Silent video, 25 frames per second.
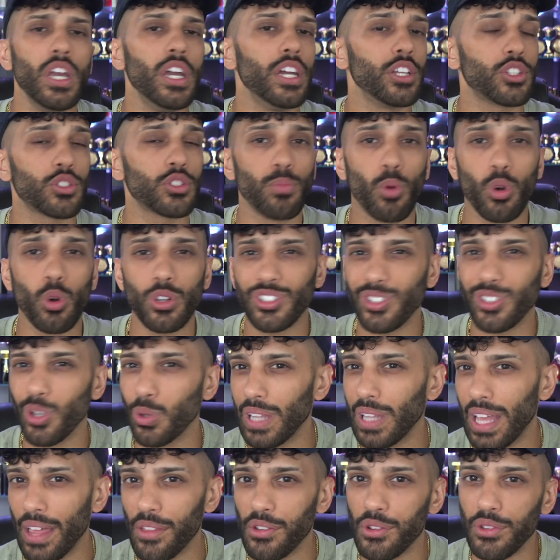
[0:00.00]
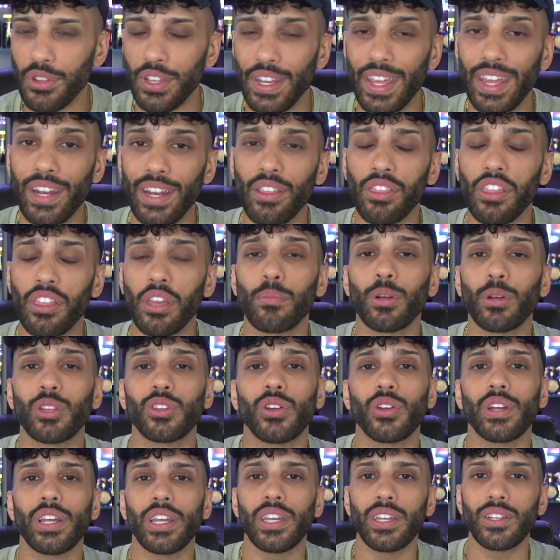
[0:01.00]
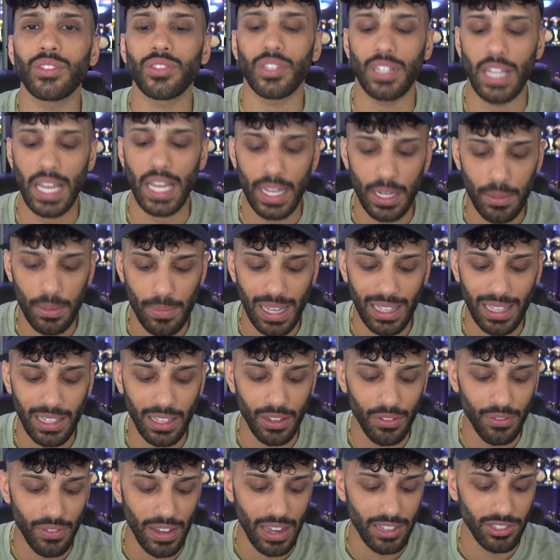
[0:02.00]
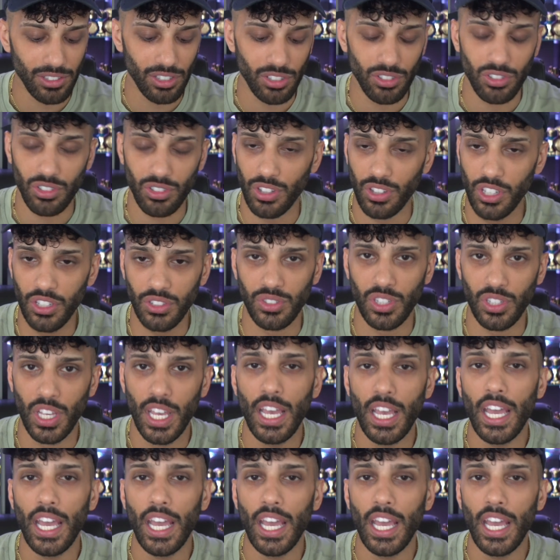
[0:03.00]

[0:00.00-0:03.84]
It's more so leather than anything, but there is an animalic facet to this,